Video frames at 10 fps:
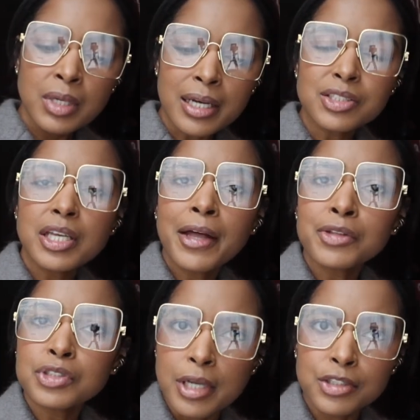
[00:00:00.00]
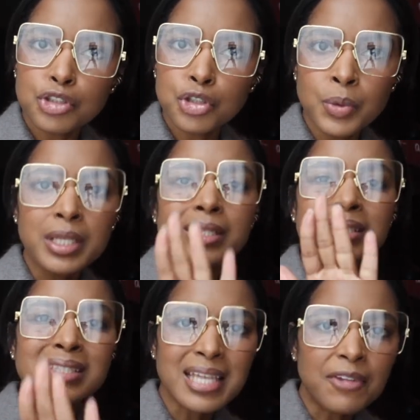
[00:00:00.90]
a tailored touch to it is
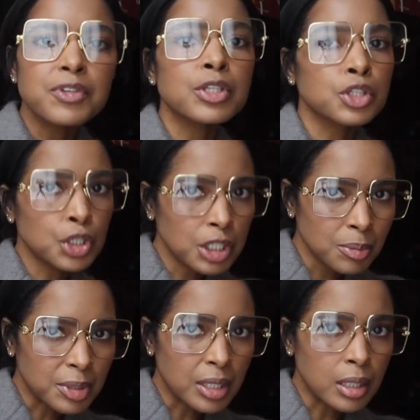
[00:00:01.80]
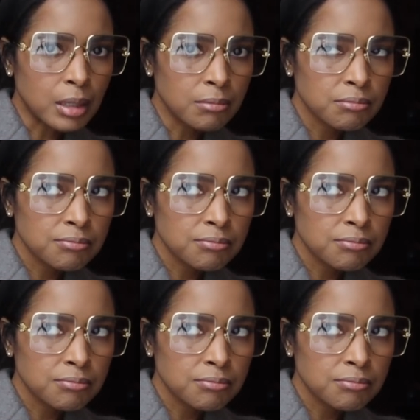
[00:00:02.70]
definitely going to be